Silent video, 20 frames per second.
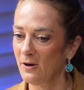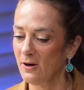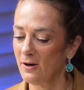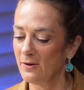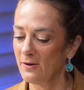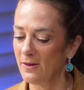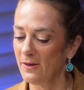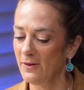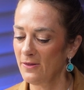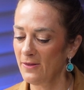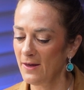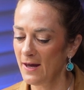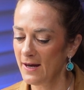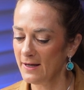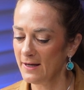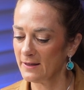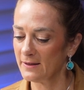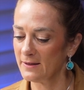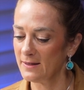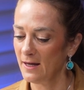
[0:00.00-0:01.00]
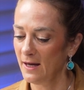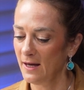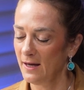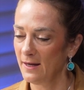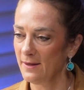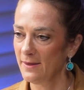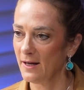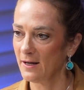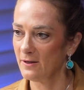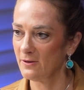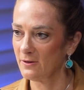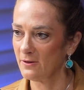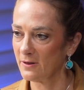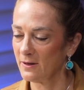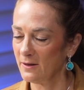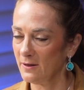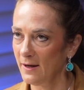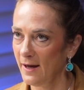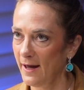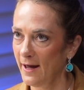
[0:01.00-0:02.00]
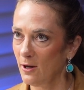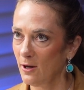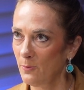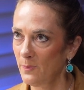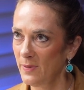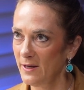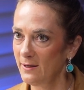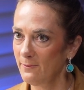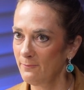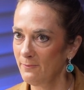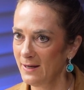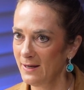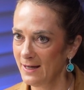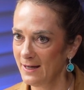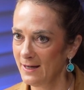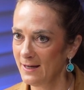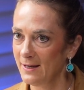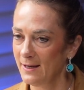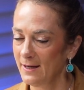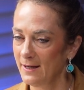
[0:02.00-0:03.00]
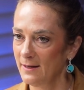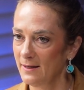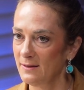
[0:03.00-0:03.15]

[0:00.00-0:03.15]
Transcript: are the things that are helping me